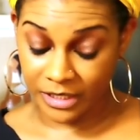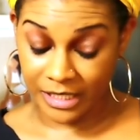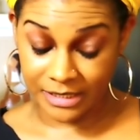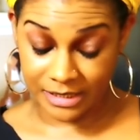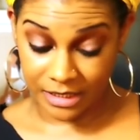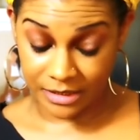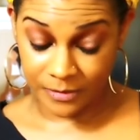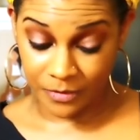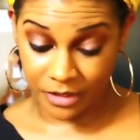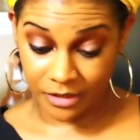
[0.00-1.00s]
And I say
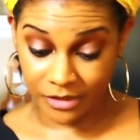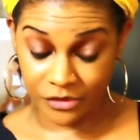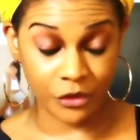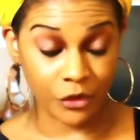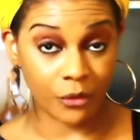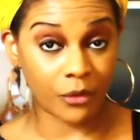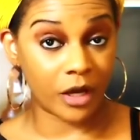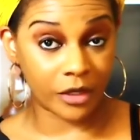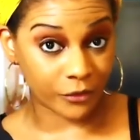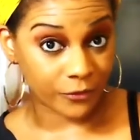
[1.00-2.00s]
this because, you know,
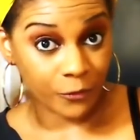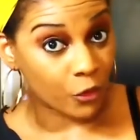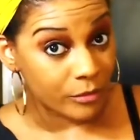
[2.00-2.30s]
under full